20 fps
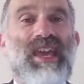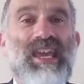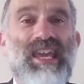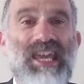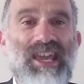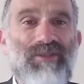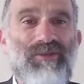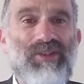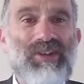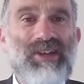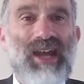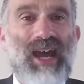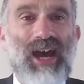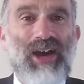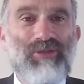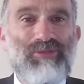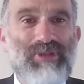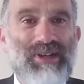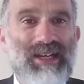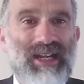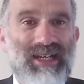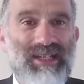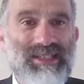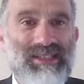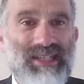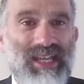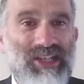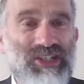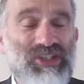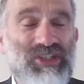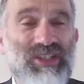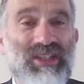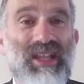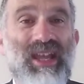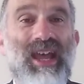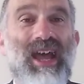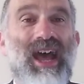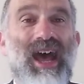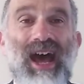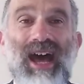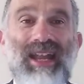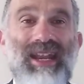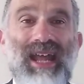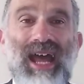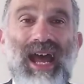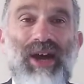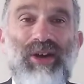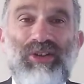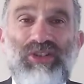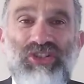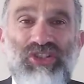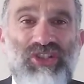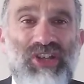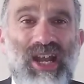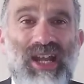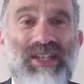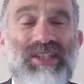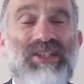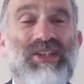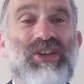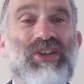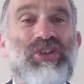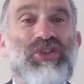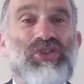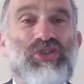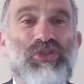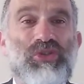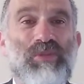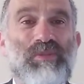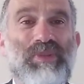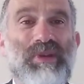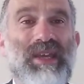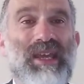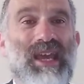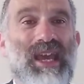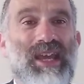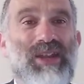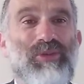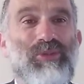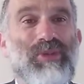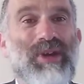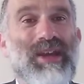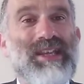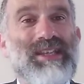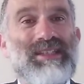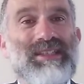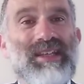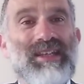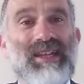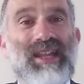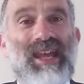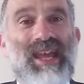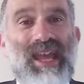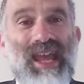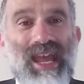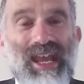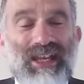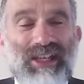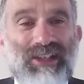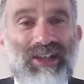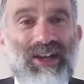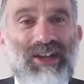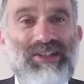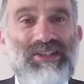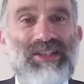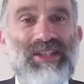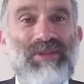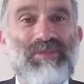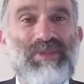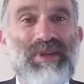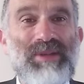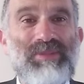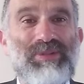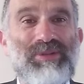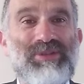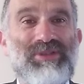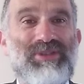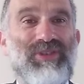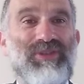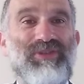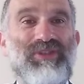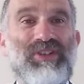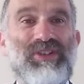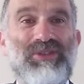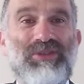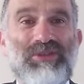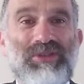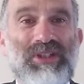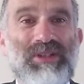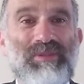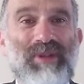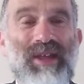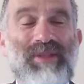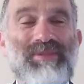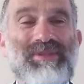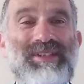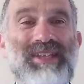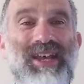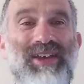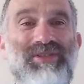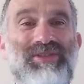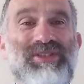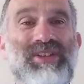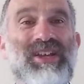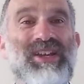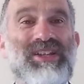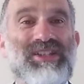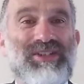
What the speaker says: Even our relaxation and our chat should be in ways that encourage other people to feel good about themselves,